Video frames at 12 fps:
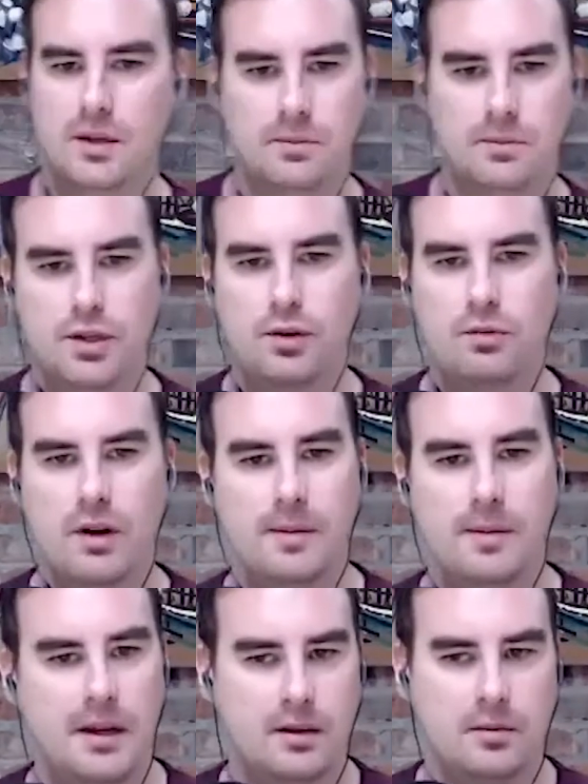And so you're
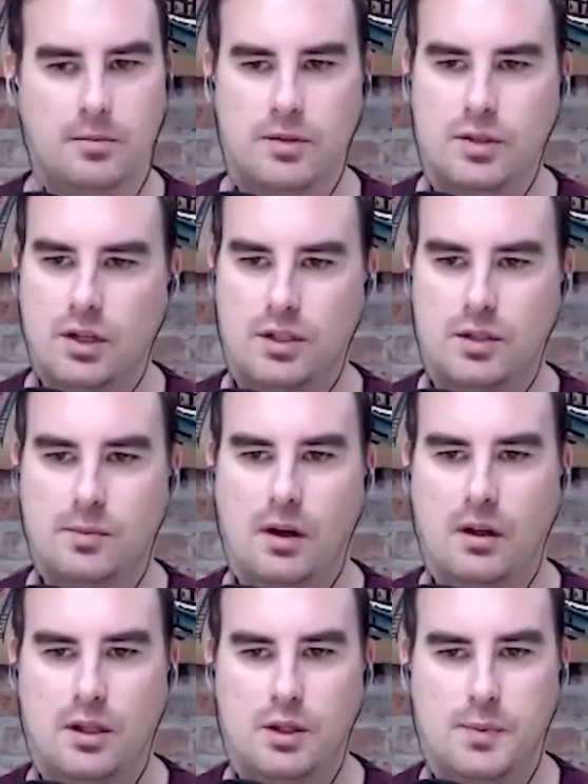recommending start
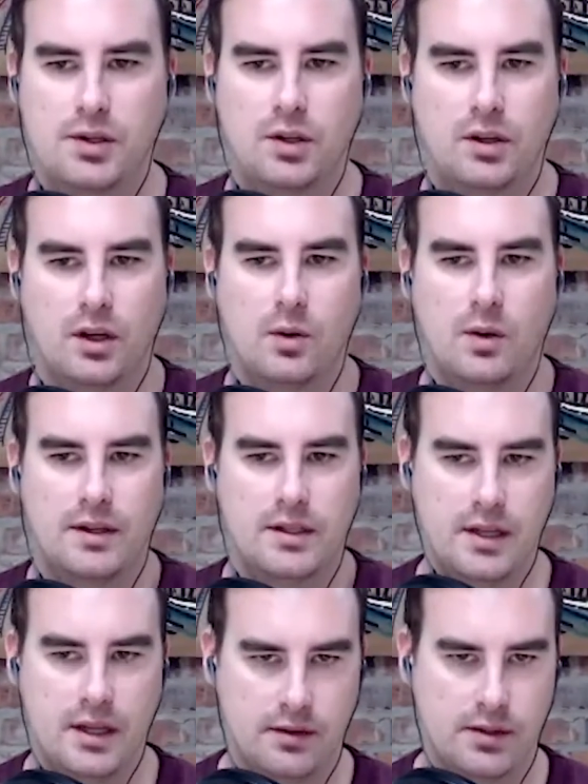small, especially on the
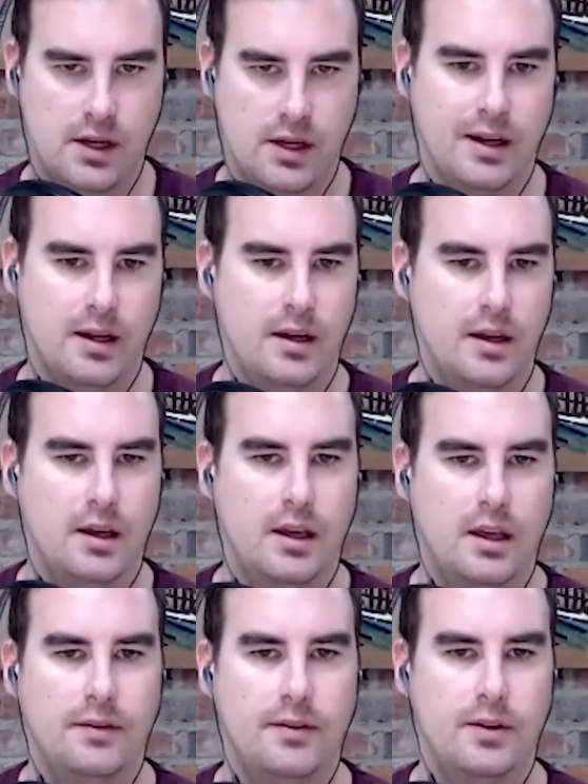quantitative side.
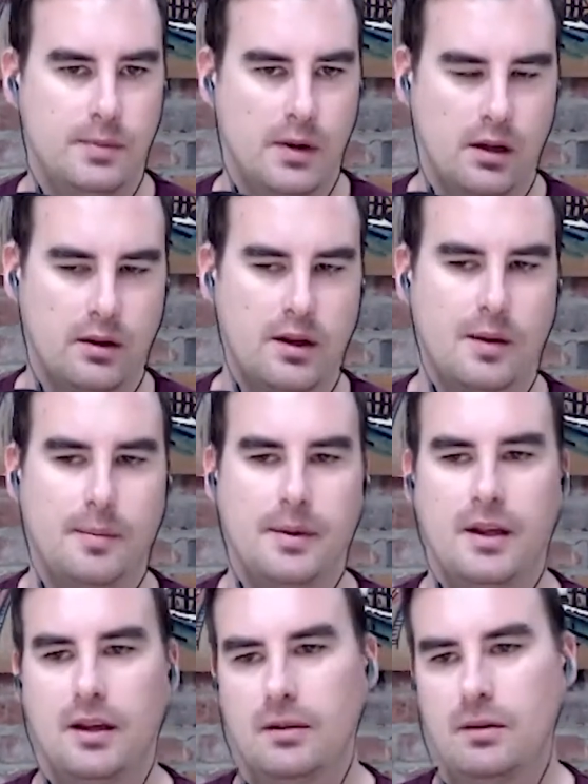Yeah. If you're a smaller
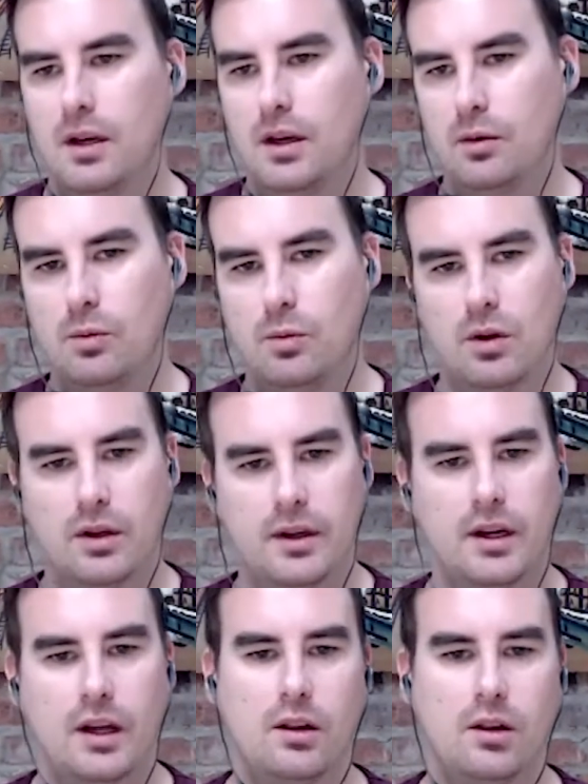company, we're
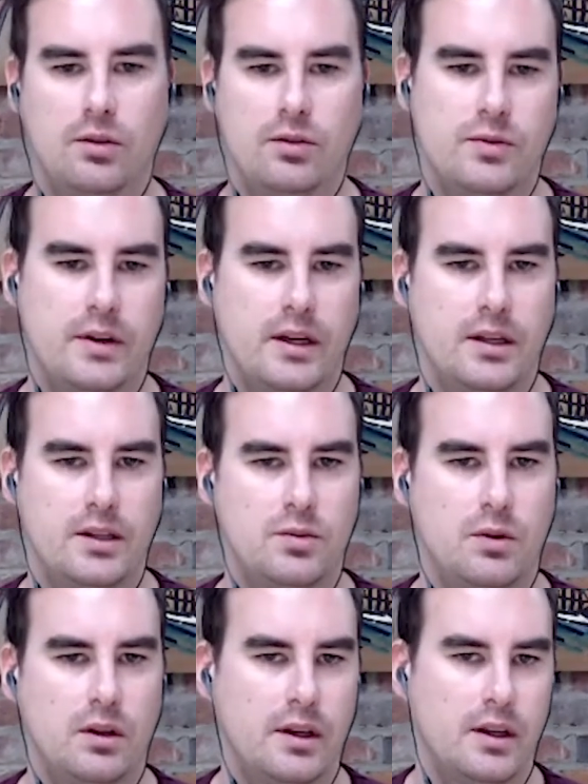looking at close rates,
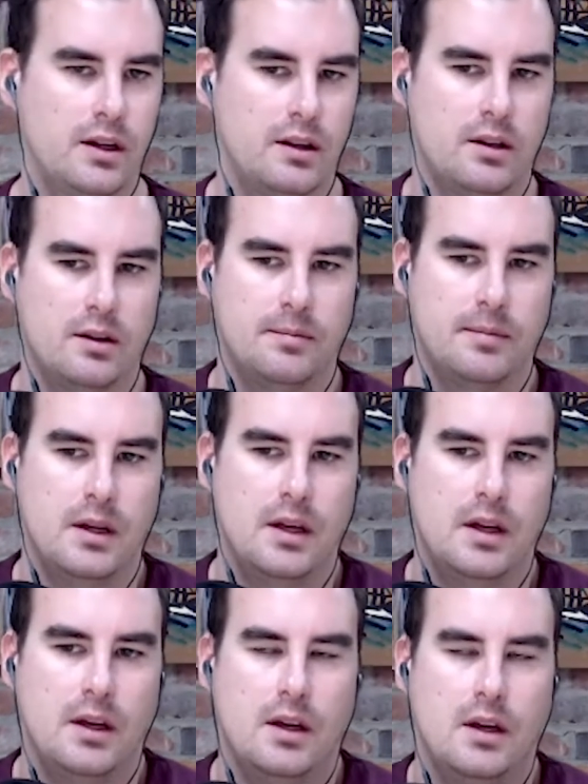we're looking at the
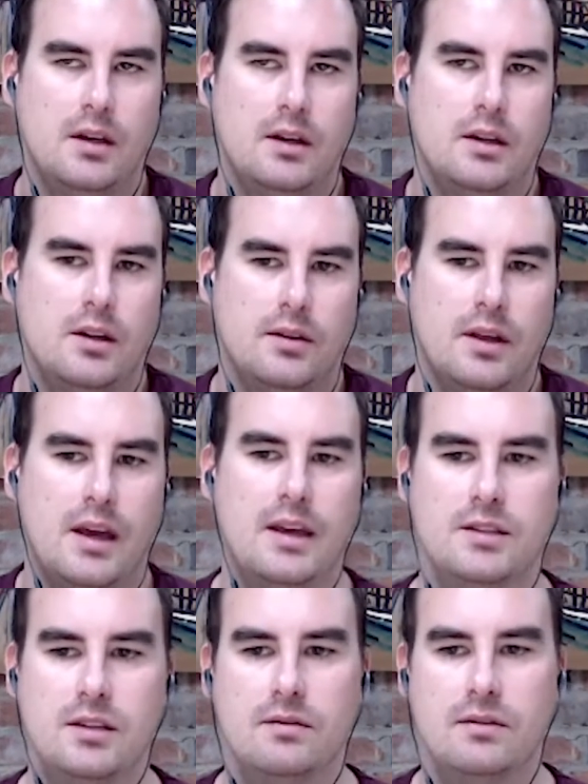you know the
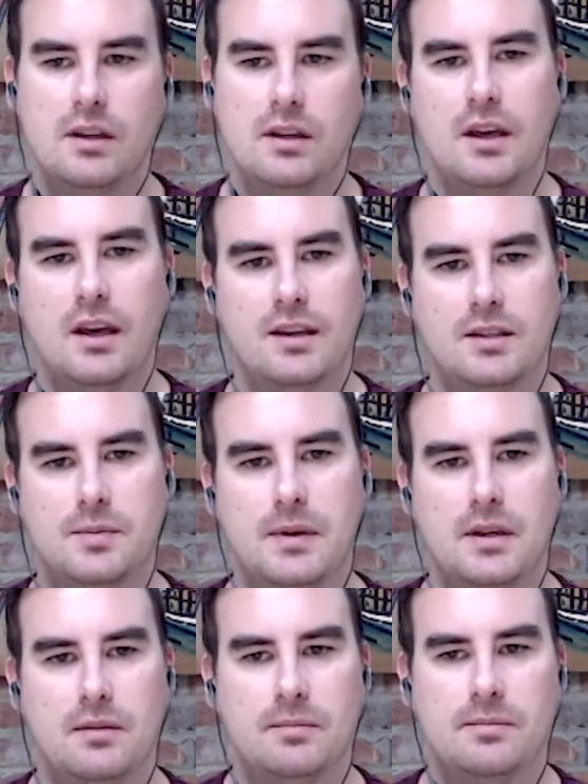ACV, the
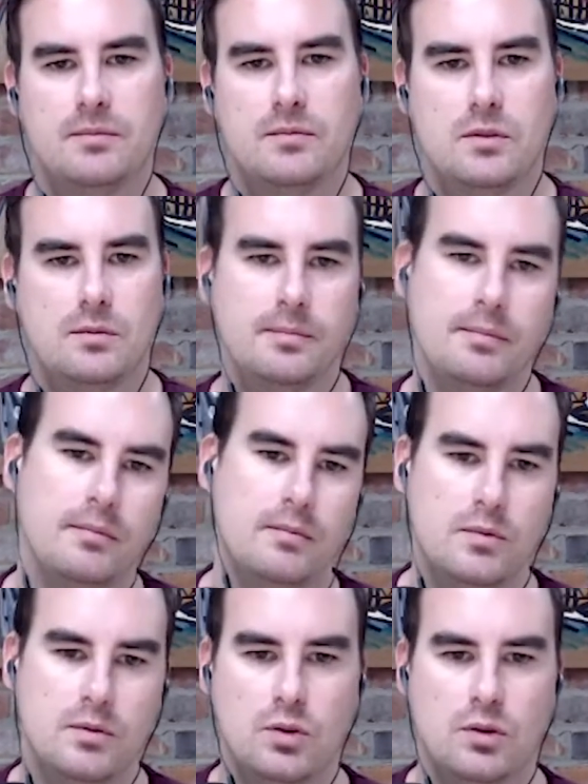ASP, sort of
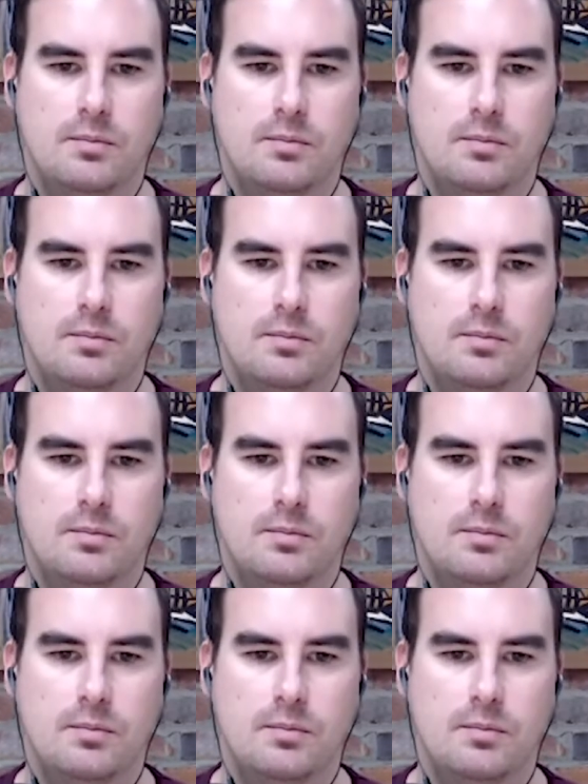sort of